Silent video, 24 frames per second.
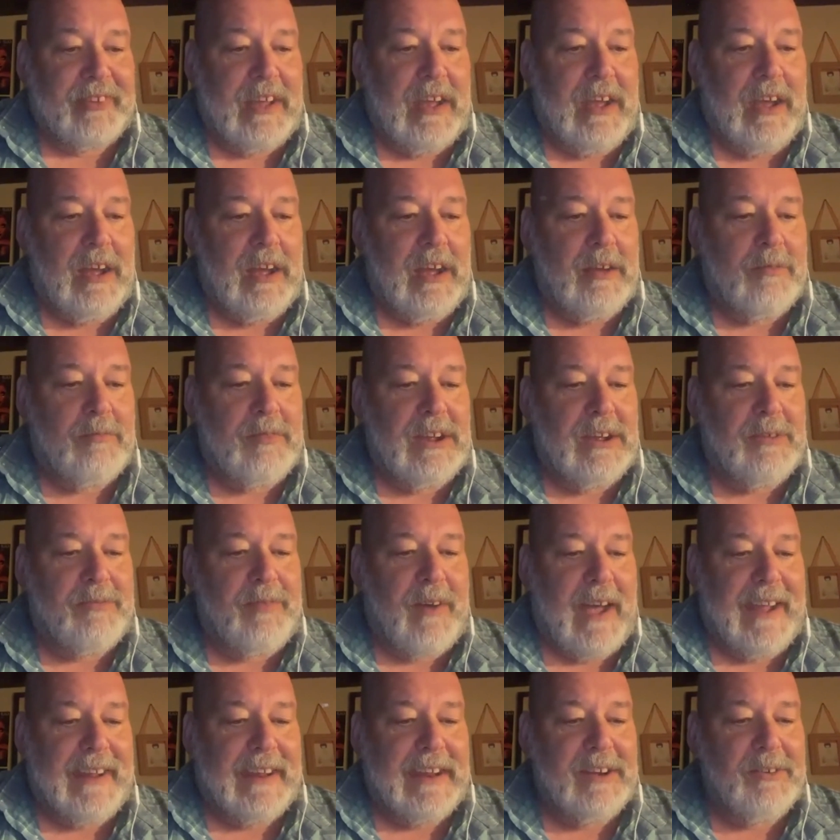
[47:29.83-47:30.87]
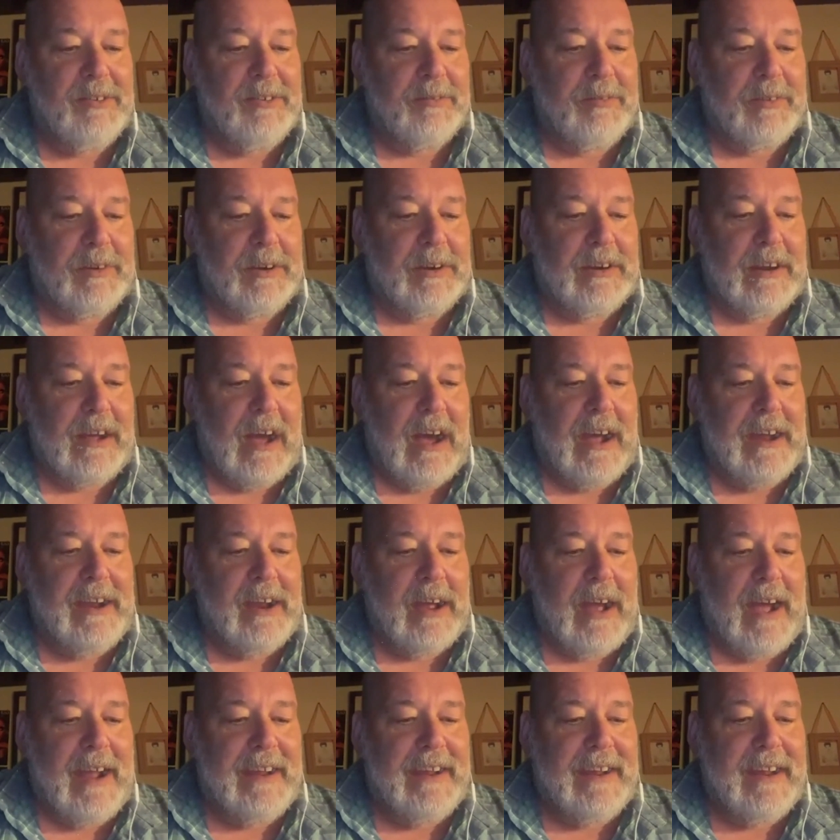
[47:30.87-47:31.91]
if I can,
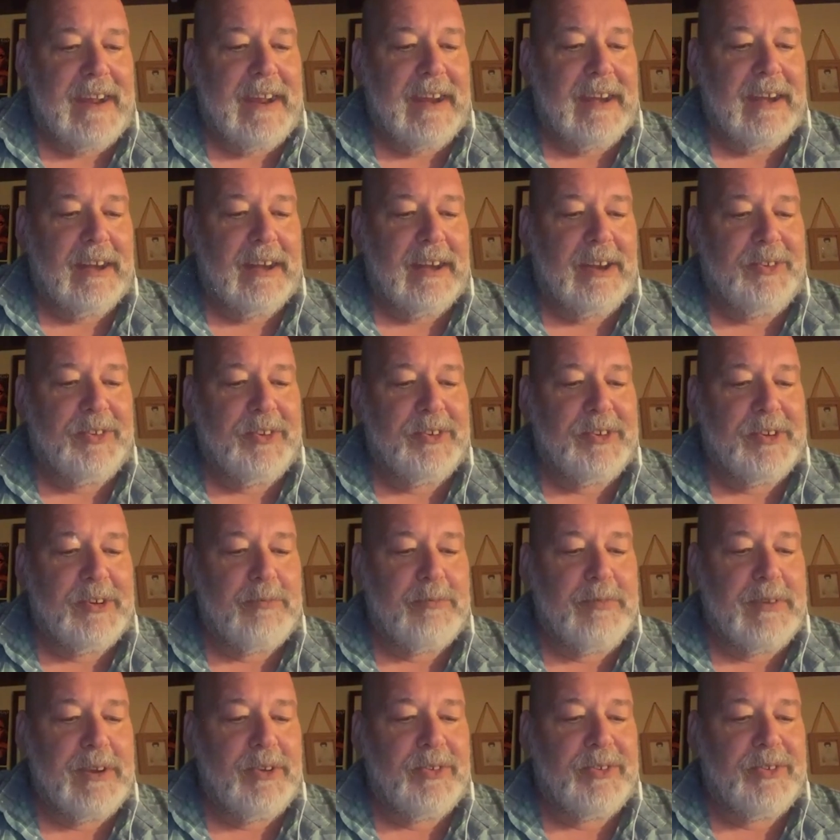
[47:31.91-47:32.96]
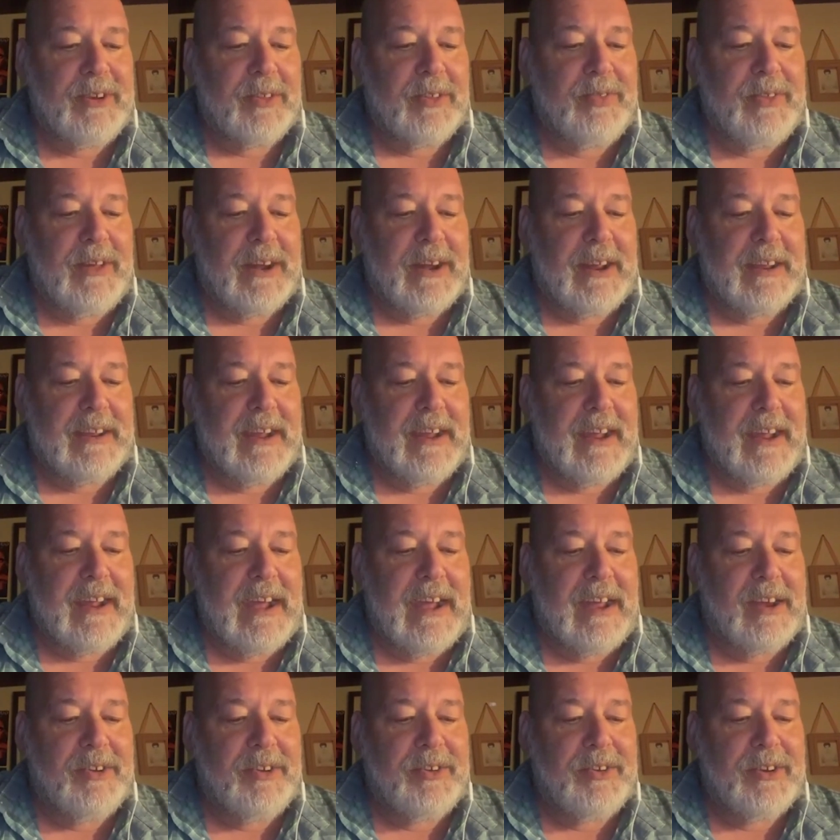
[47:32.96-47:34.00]
I can't listen to music that I
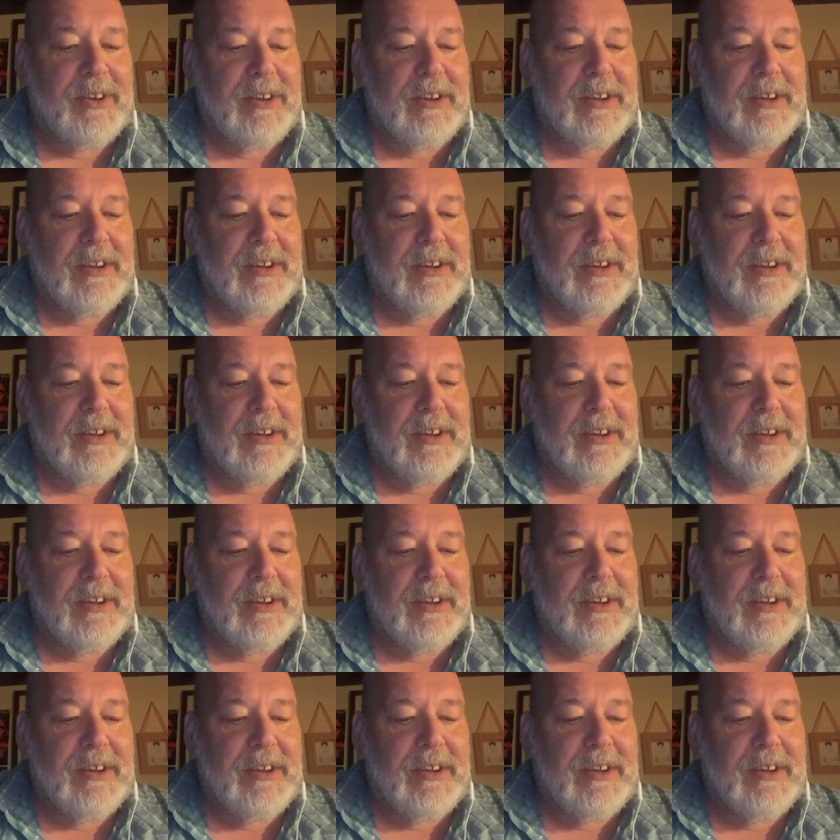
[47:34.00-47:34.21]
can't